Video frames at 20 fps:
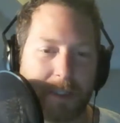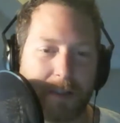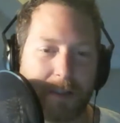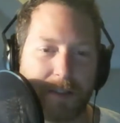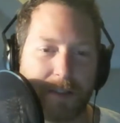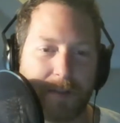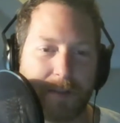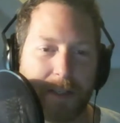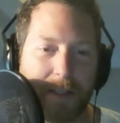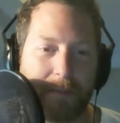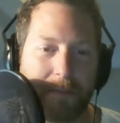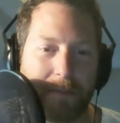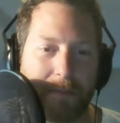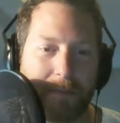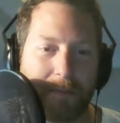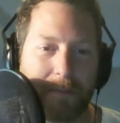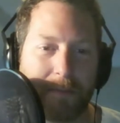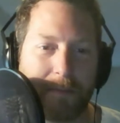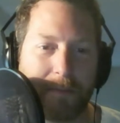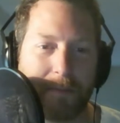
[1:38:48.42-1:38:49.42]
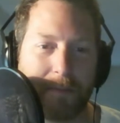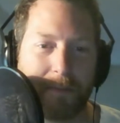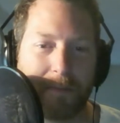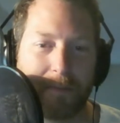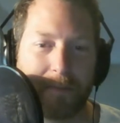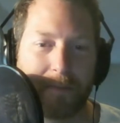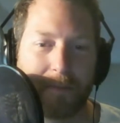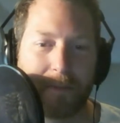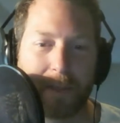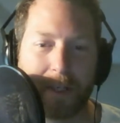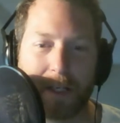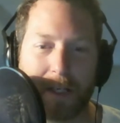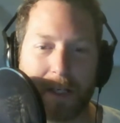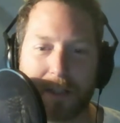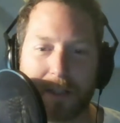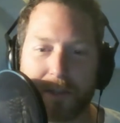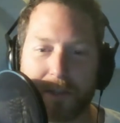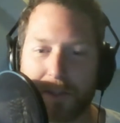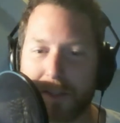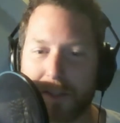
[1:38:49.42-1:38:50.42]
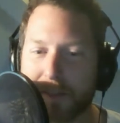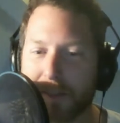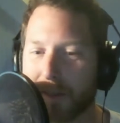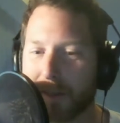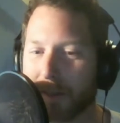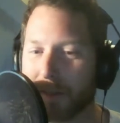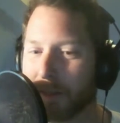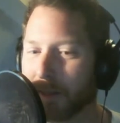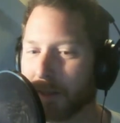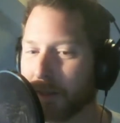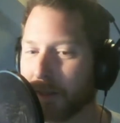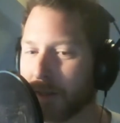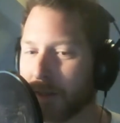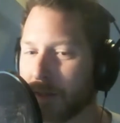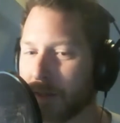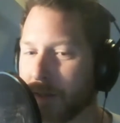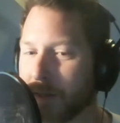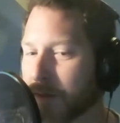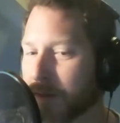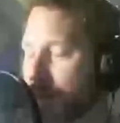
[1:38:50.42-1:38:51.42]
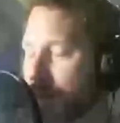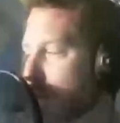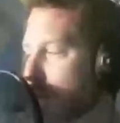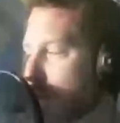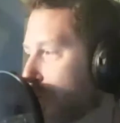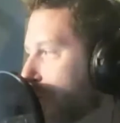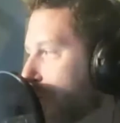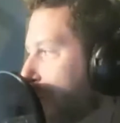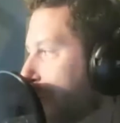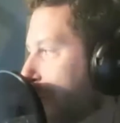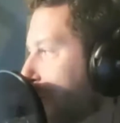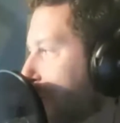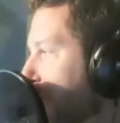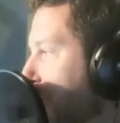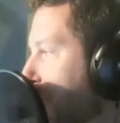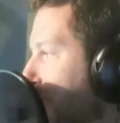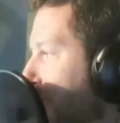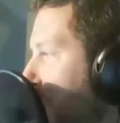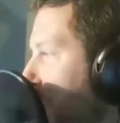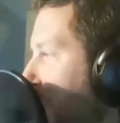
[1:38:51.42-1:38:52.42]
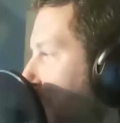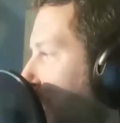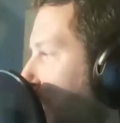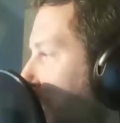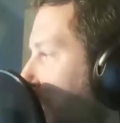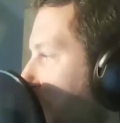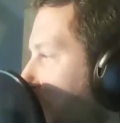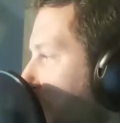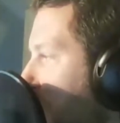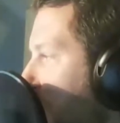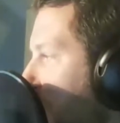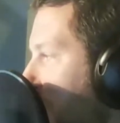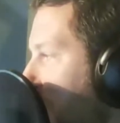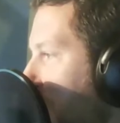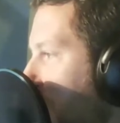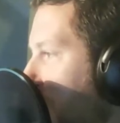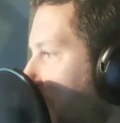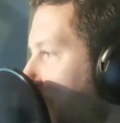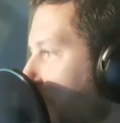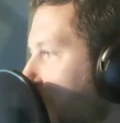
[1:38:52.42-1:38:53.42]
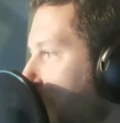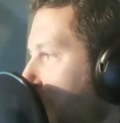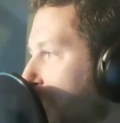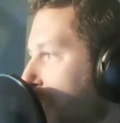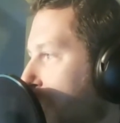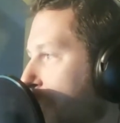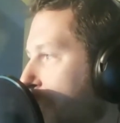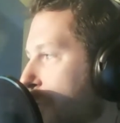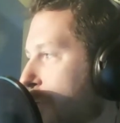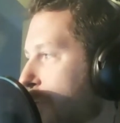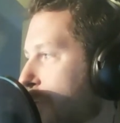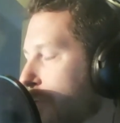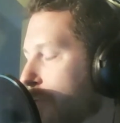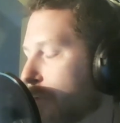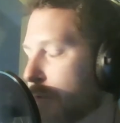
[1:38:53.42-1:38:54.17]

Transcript: close her up. Join us on Twitter at Q the A podcast,